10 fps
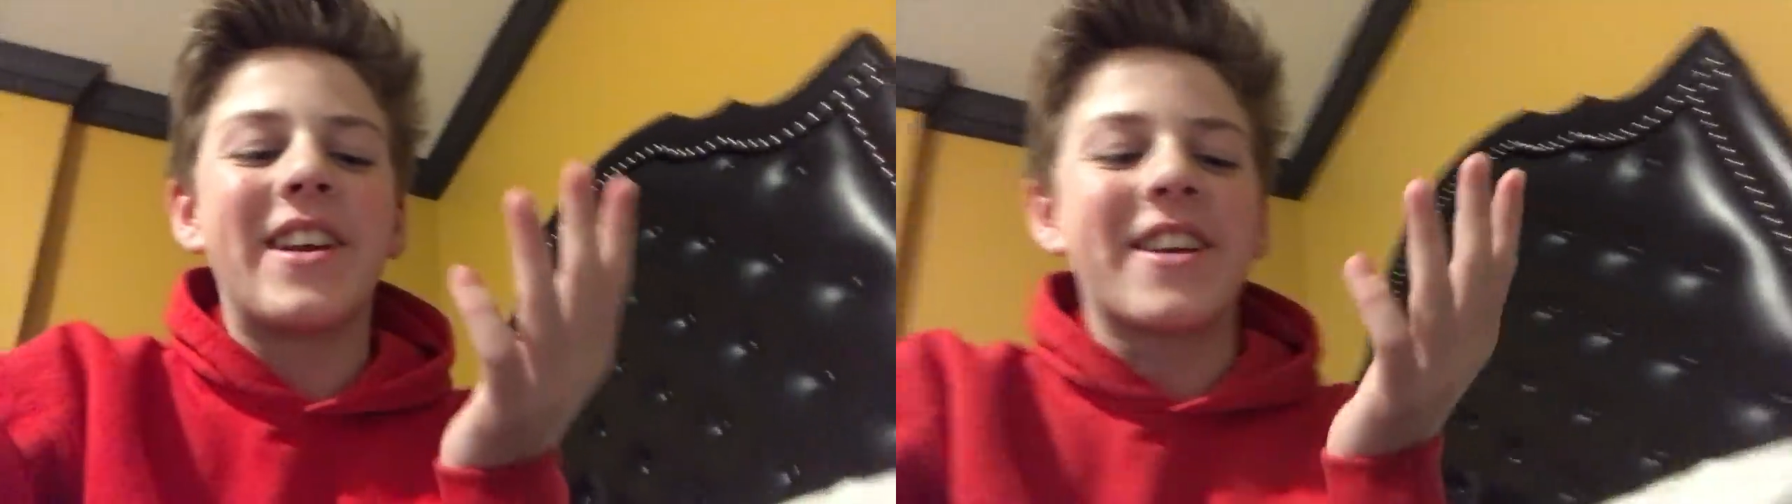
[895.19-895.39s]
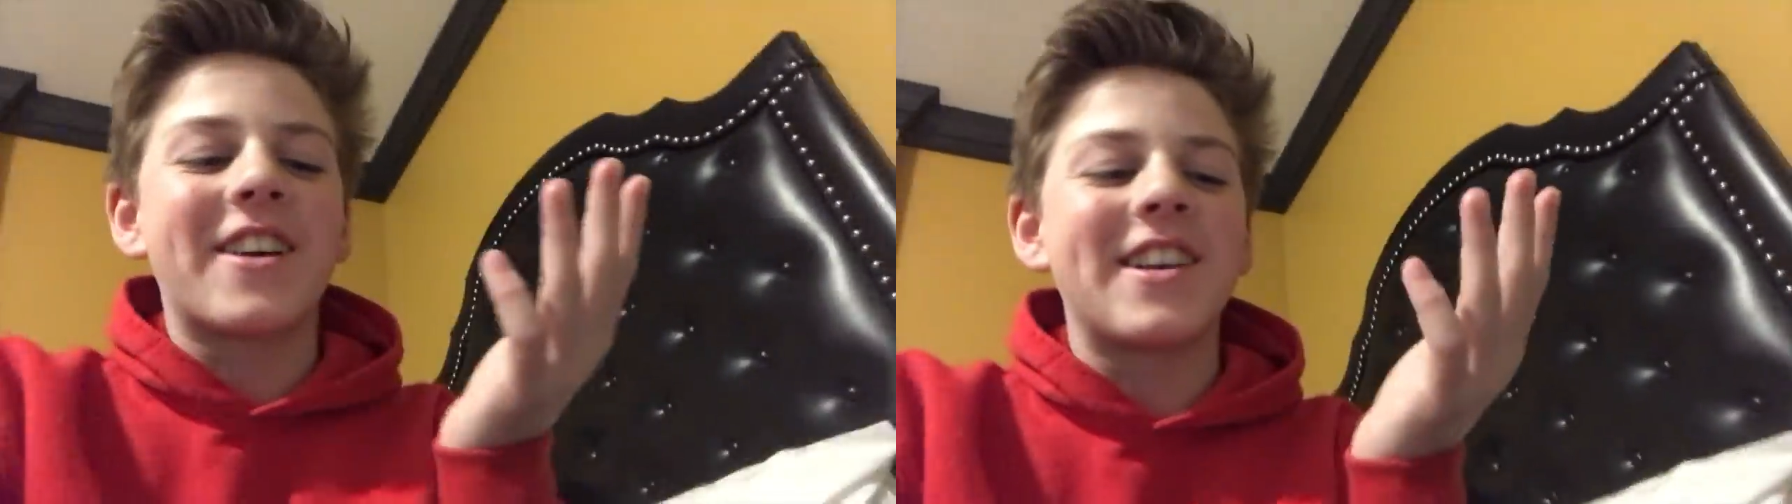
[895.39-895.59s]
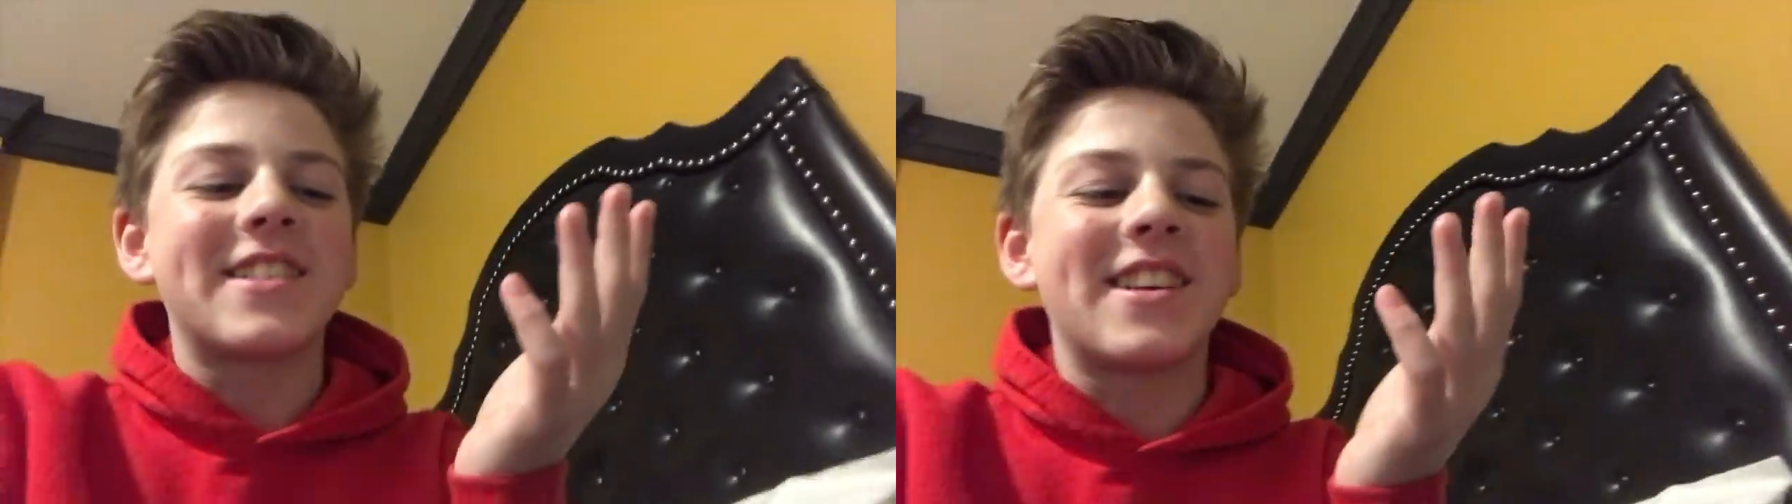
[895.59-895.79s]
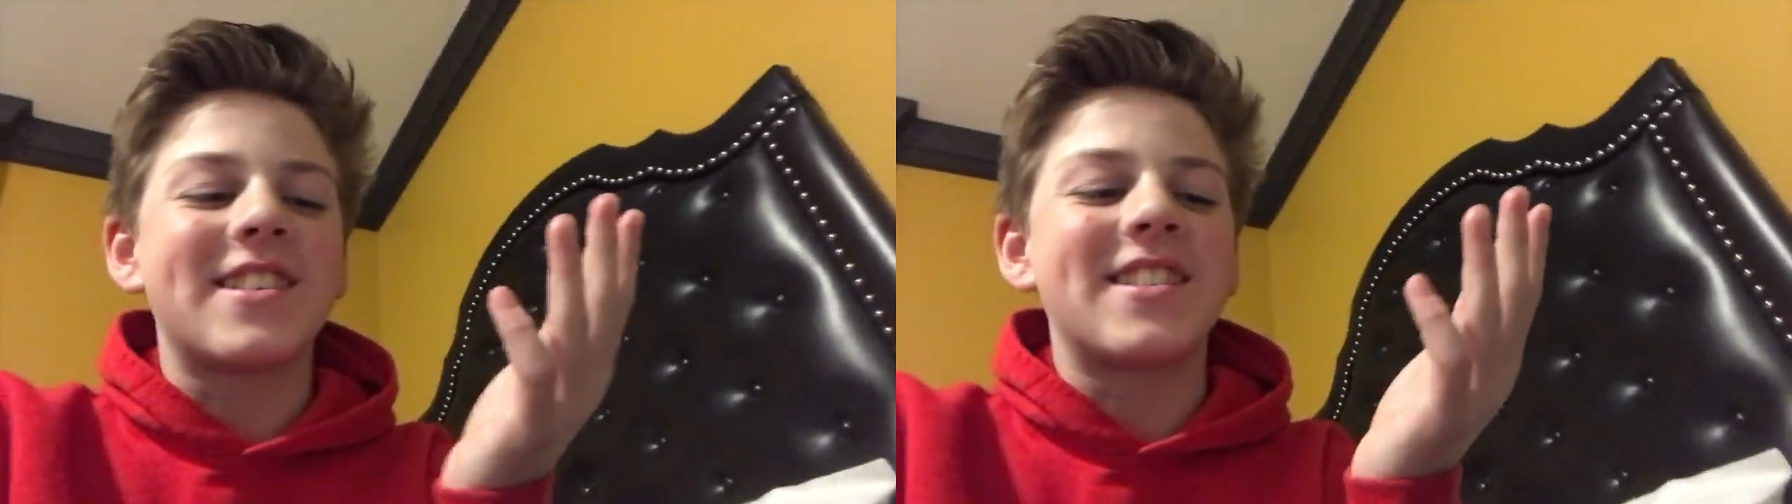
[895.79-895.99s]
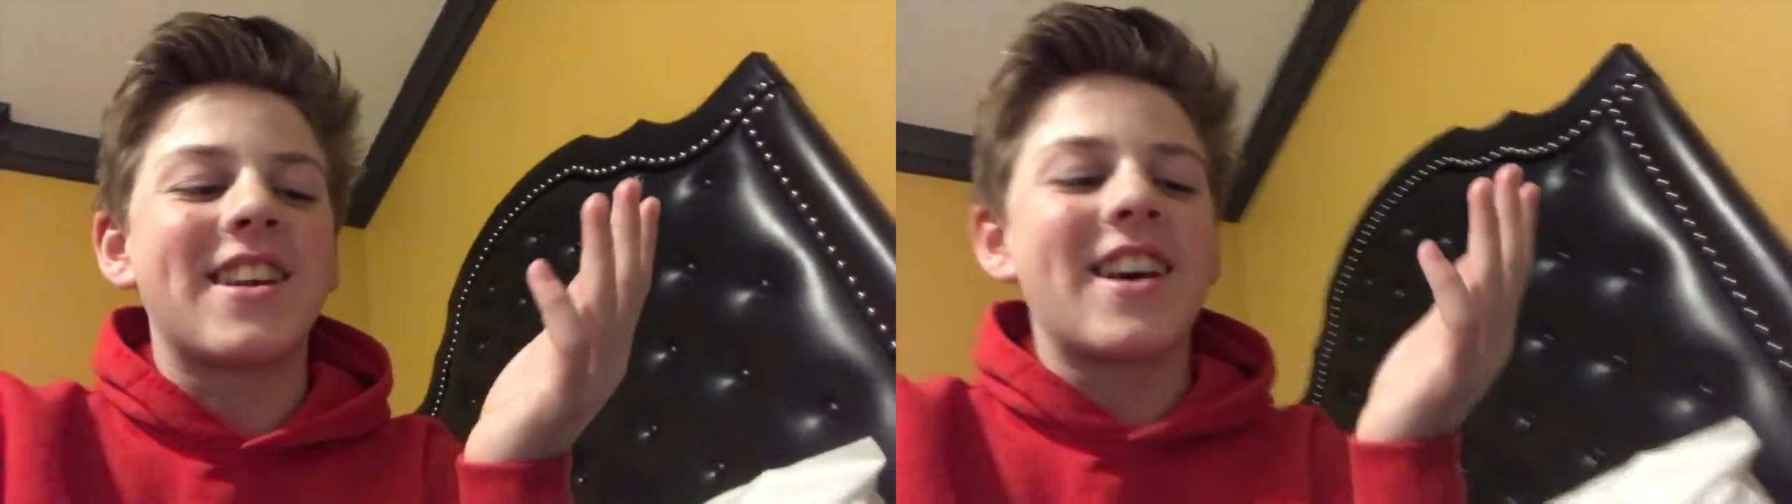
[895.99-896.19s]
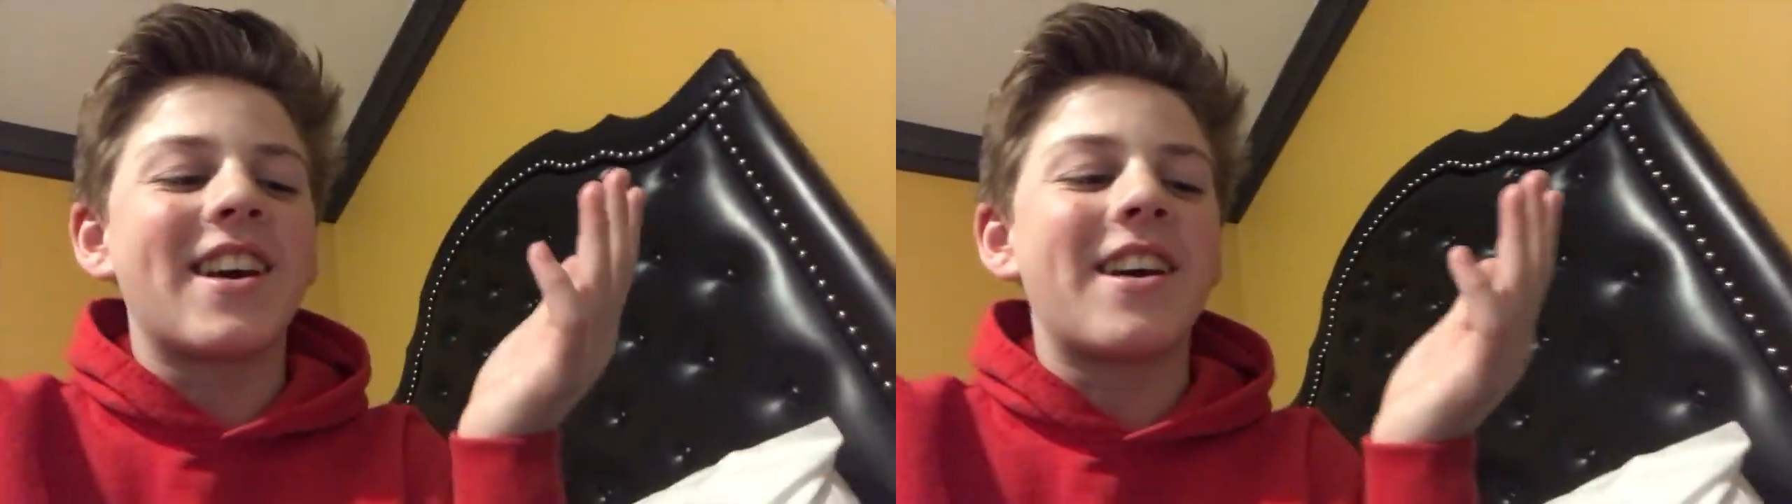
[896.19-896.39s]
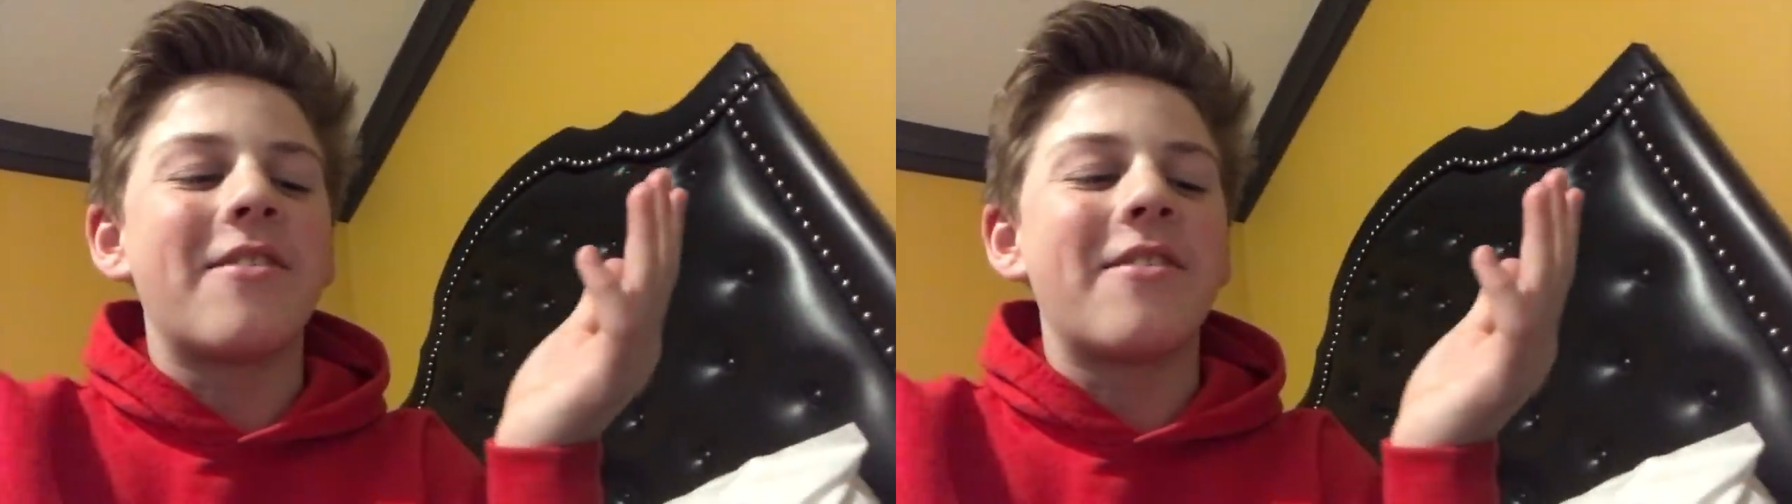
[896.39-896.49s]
we had a great day today.